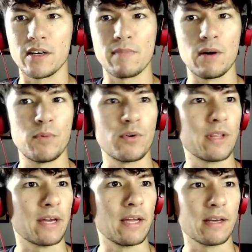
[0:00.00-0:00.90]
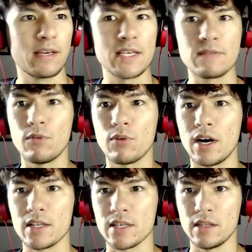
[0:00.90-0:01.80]
My opponent, again, like he has 4
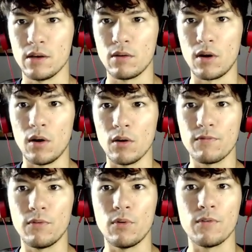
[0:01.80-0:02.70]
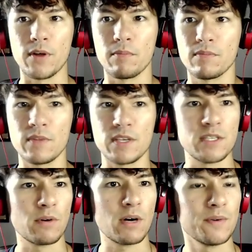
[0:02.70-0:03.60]
cards, I know all 4 of them, there's no
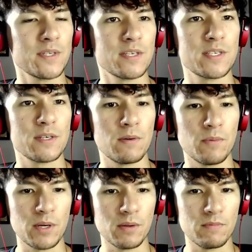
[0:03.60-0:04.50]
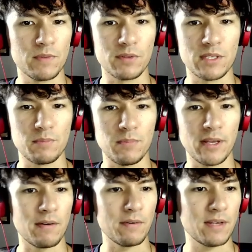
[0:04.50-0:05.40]
counter, so we don't need to play
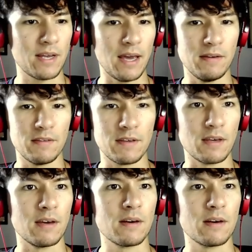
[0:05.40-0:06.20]
around anything here.